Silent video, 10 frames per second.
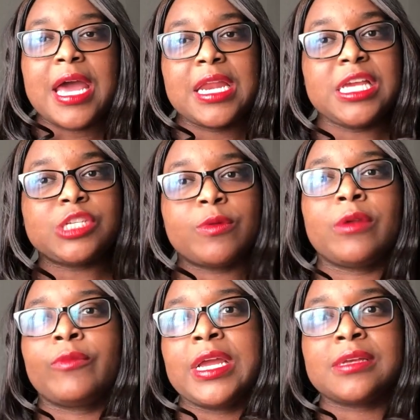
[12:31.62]
And each
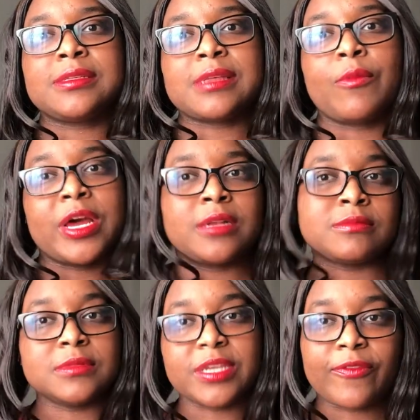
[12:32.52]
one rings someone
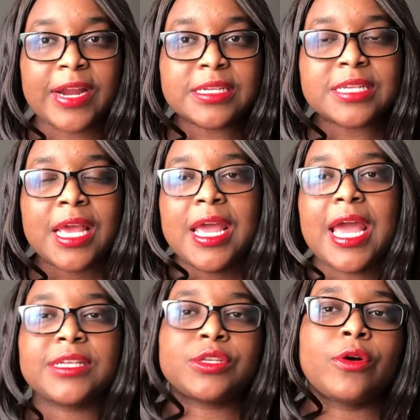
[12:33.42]
different.
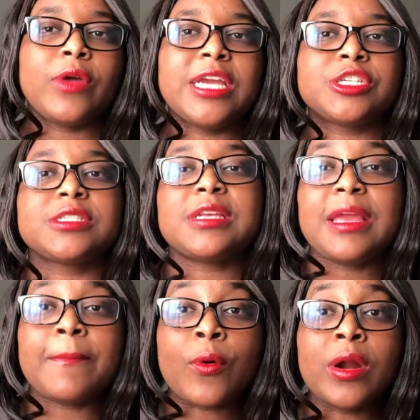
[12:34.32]
And so it's just
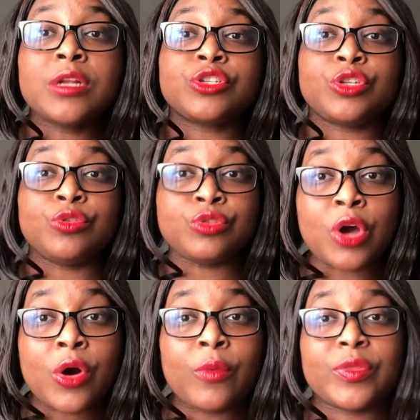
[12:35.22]
important to
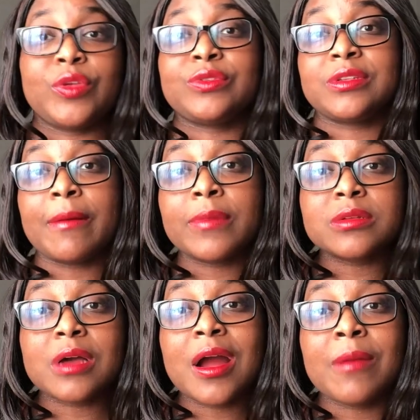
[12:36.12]
know what those
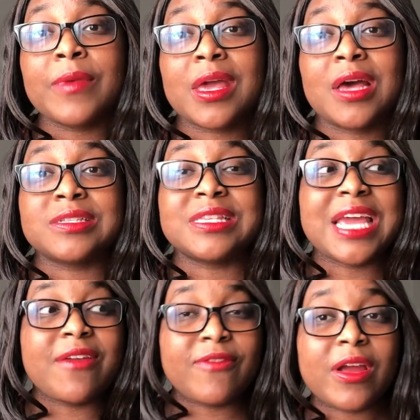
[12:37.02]
numbers are because
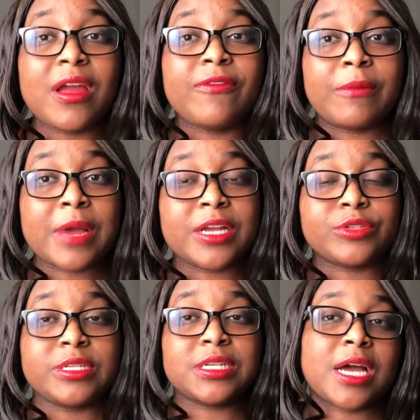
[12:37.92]
they vary from
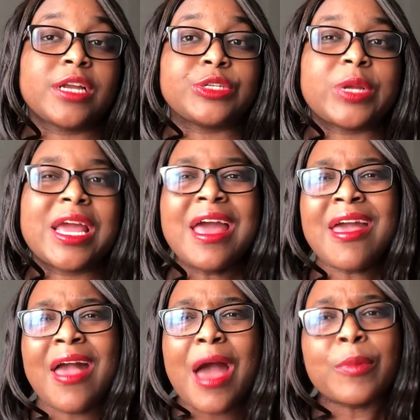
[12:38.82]
country to country.
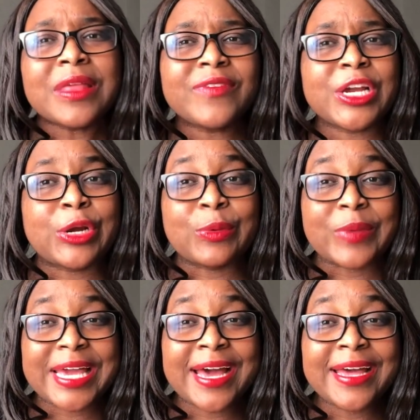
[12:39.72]
I believe in
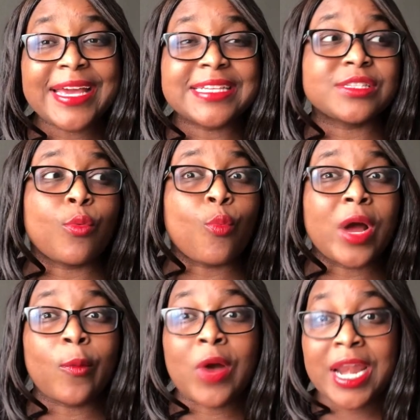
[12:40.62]
Korea it's
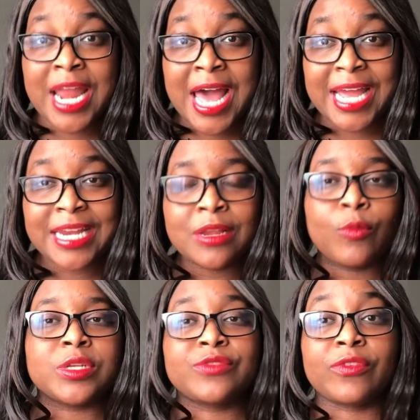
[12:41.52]
119,
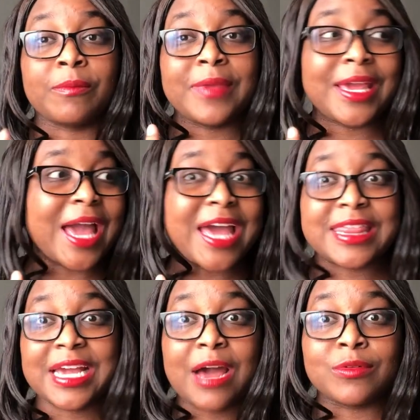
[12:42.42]
which for me, I
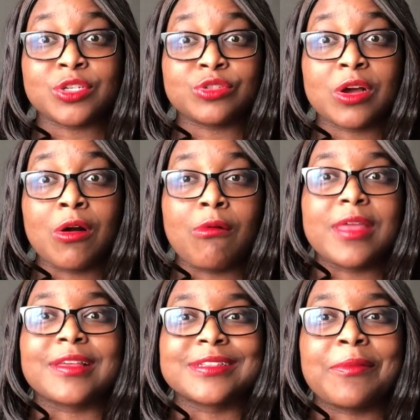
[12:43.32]
think I would struggle
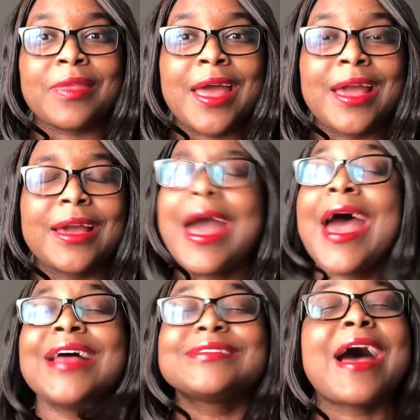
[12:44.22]
with because I'd be like,
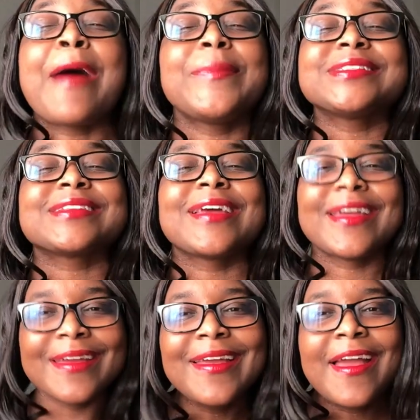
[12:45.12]
ah, it's
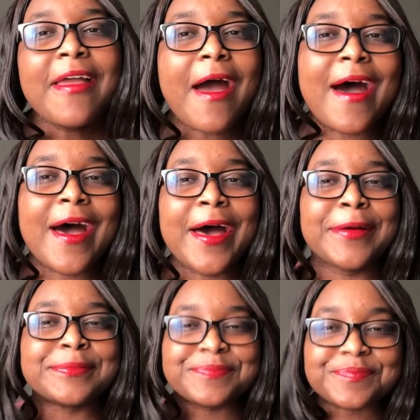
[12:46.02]
opposite.
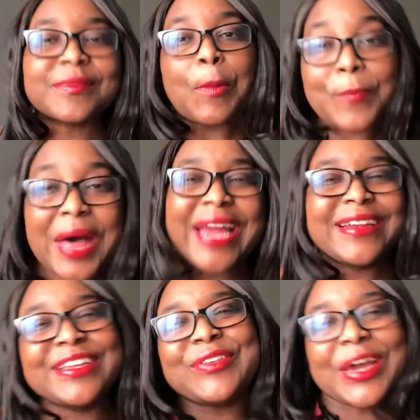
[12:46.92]
Um, but
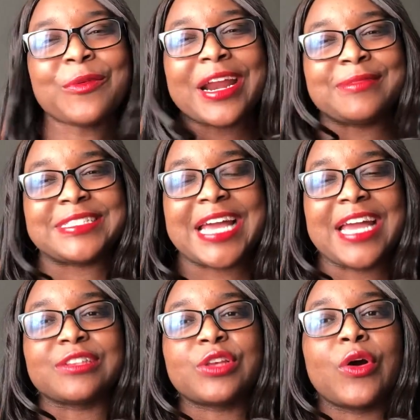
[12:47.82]
you get what I'm
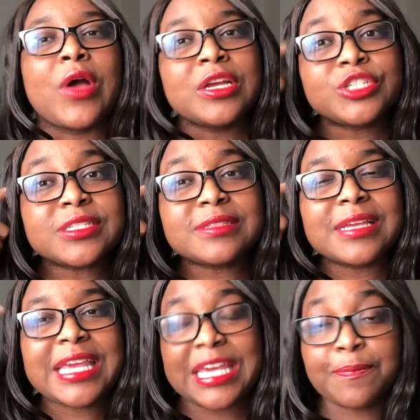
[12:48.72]
saying. So just
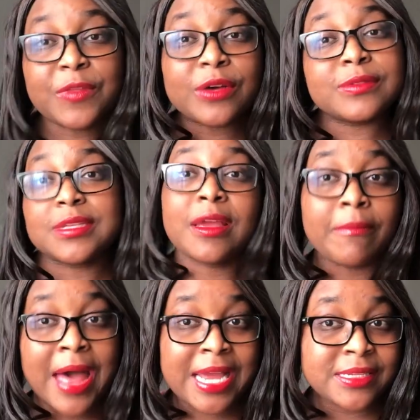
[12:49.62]
keep those in
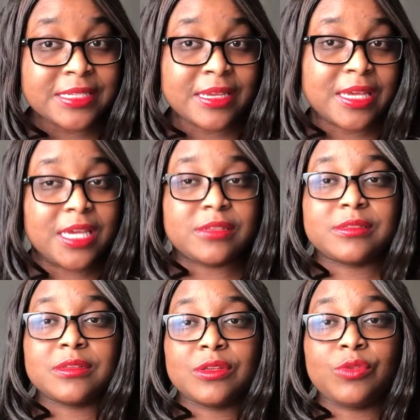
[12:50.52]
mind in case
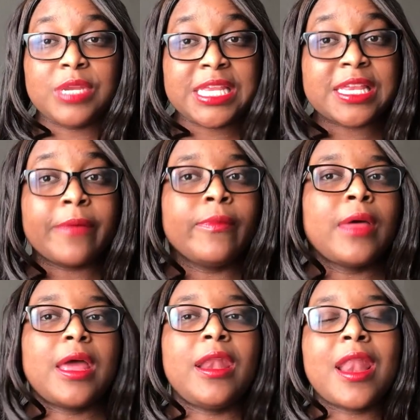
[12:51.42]
you need them.
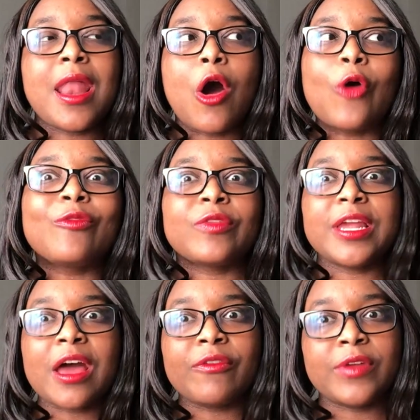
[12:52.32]
Hopefully,
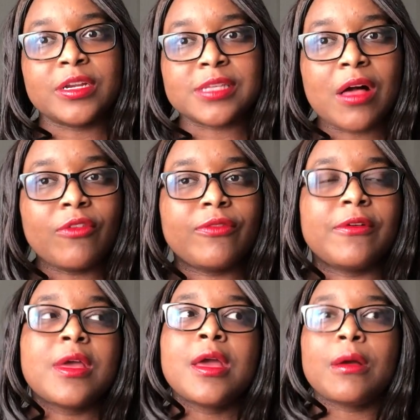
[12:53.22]
not for yourself,
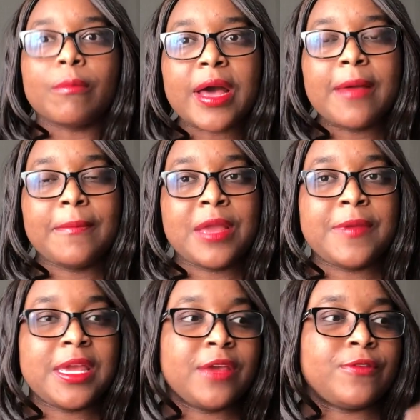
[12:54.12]
but
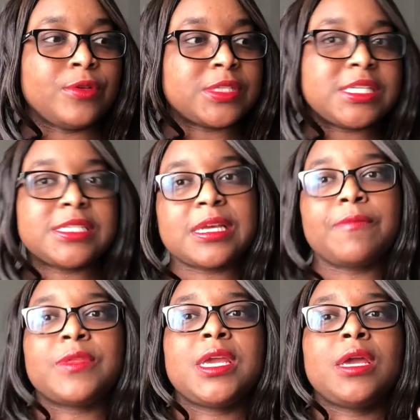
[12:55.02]
maybe if you see
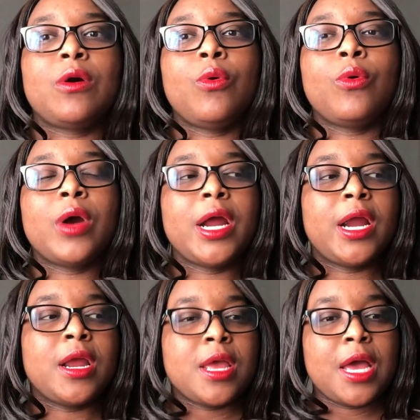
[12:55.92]
something
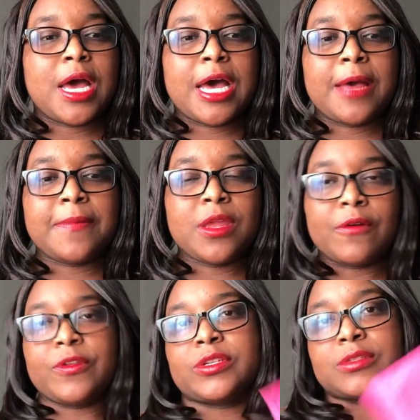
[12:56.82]
or um, you know,
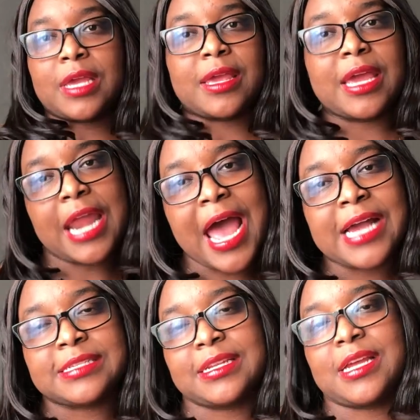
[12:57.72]
if there's like an
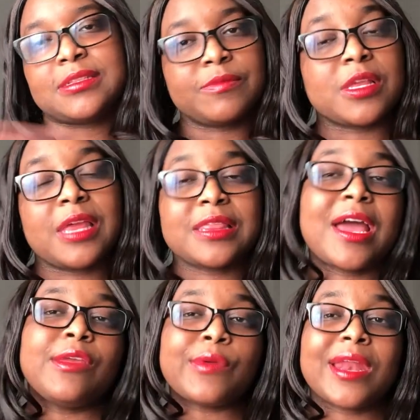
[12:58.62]
accident, something like
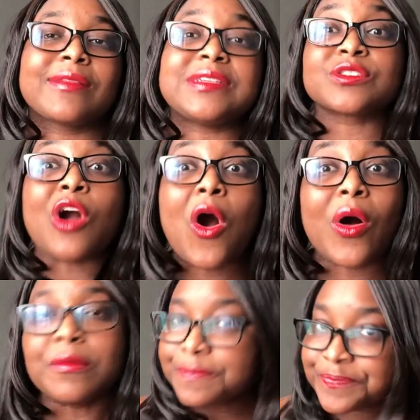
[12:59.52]
that, you can at least call.